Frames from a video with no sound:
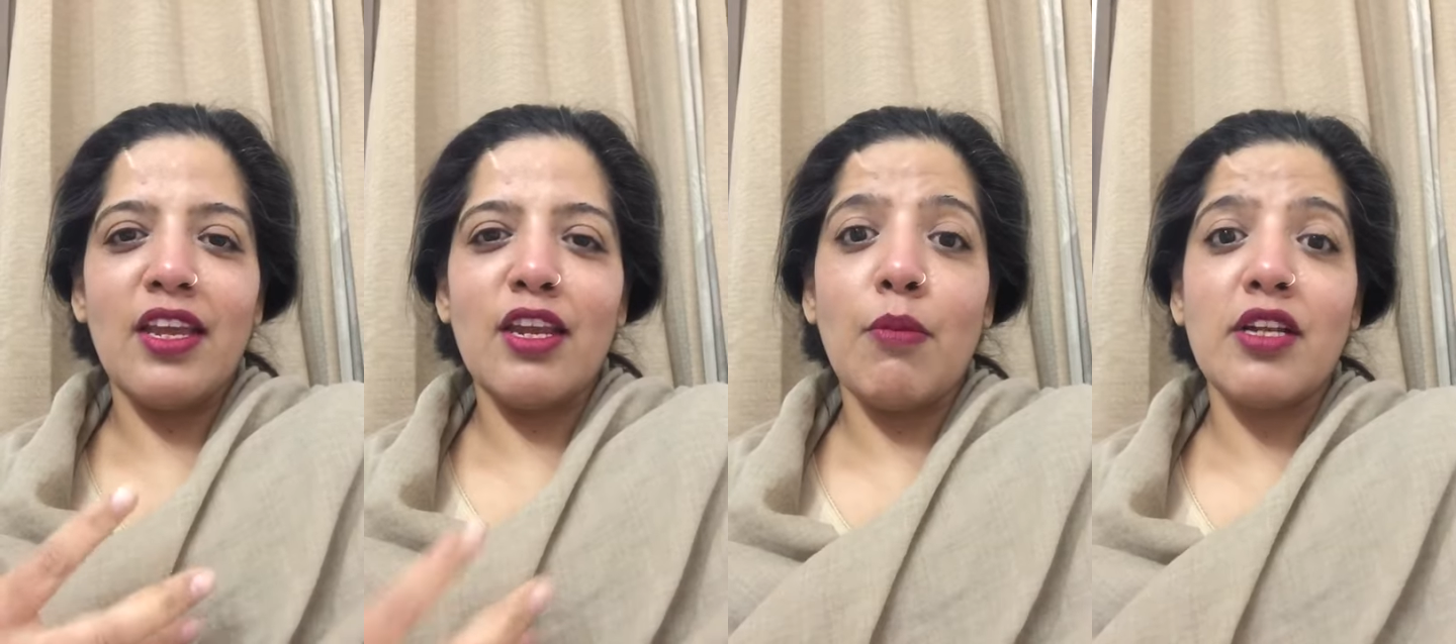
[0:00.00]

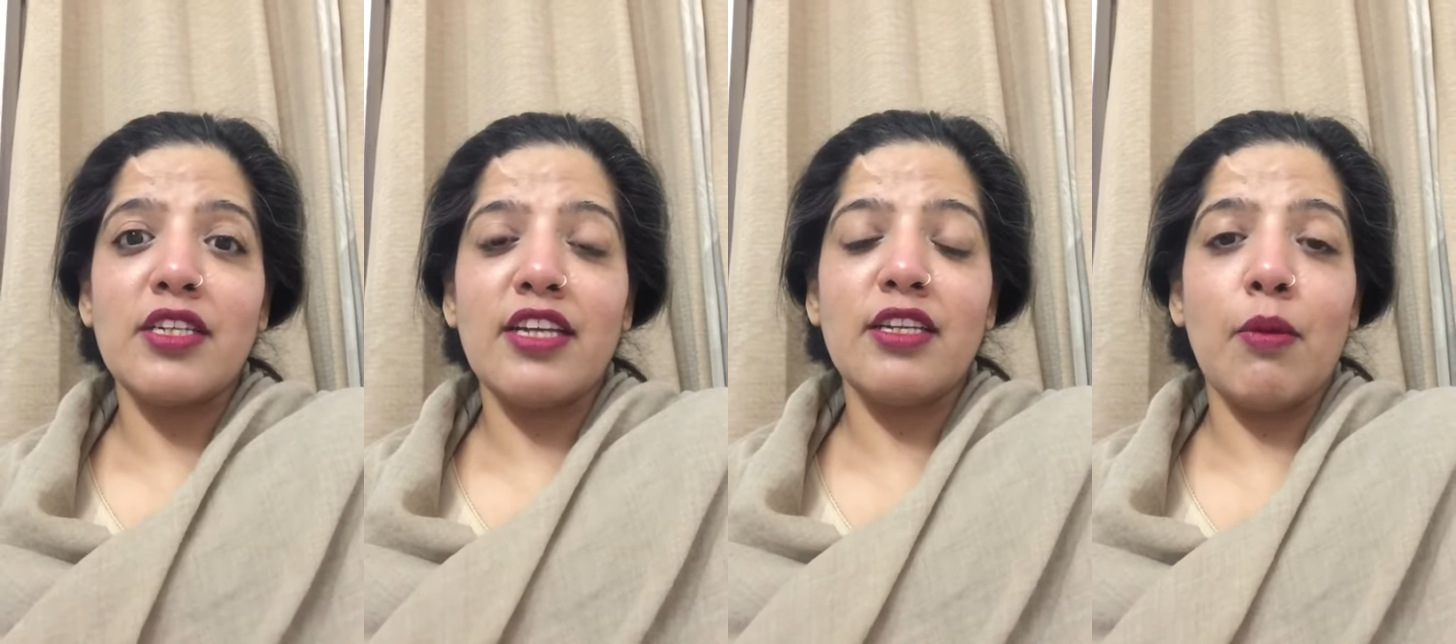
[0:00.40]
in a
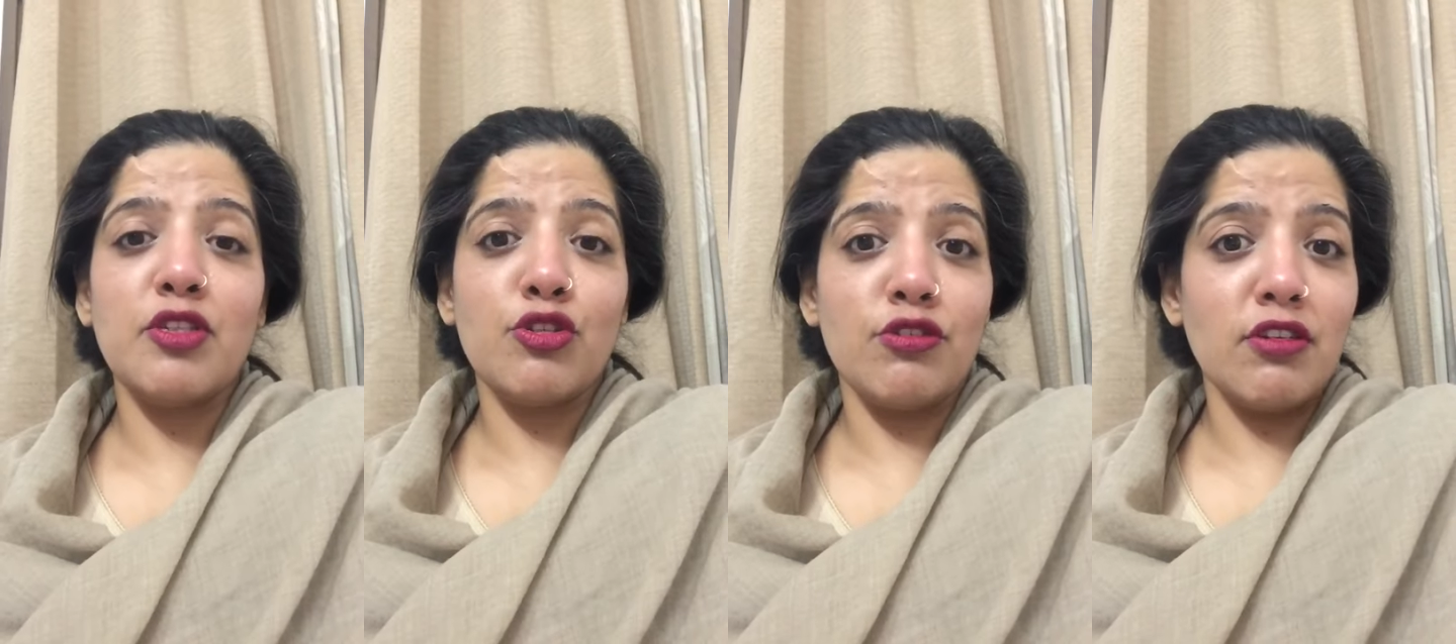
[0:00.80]

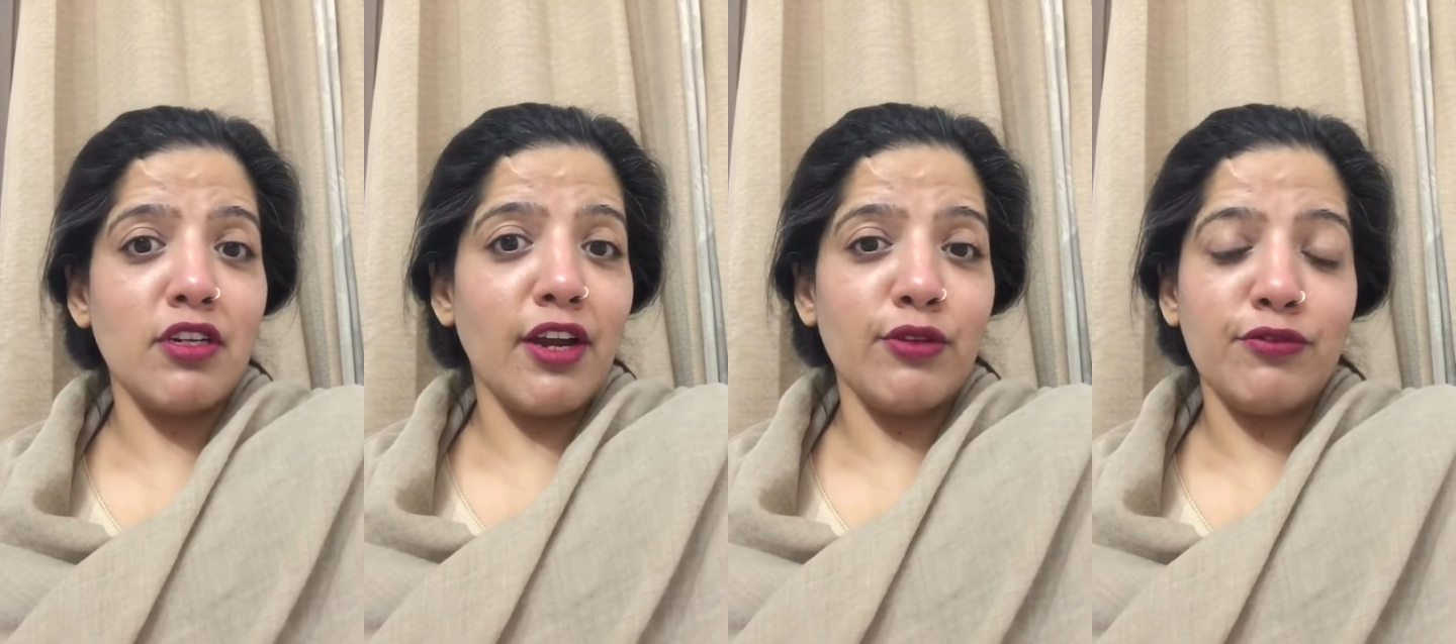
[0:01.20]

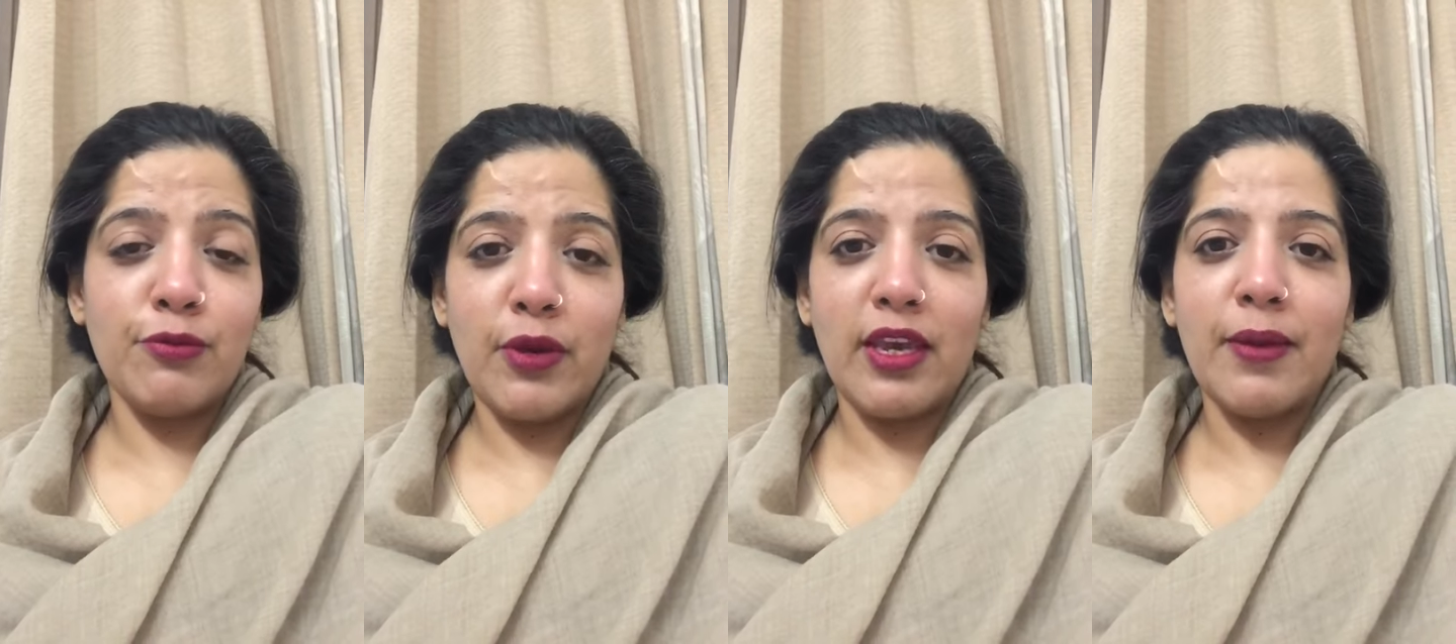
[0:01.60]
multidimensional kind of
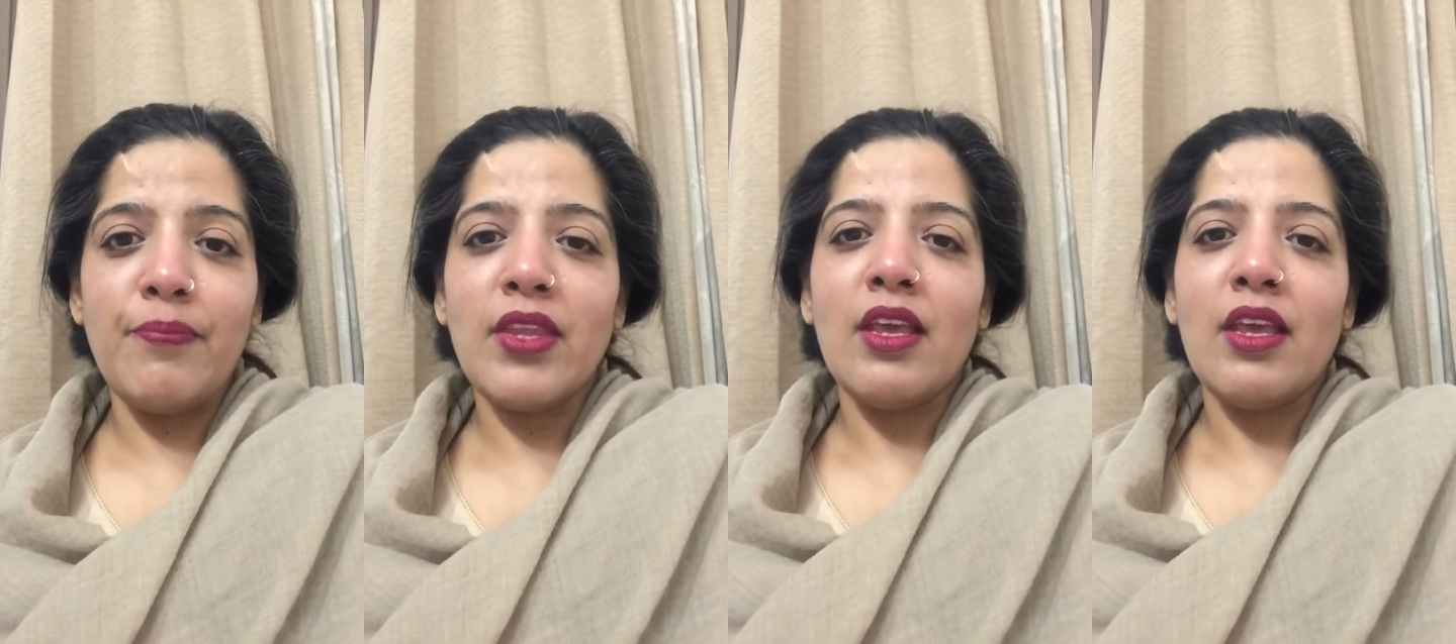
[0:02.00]
way.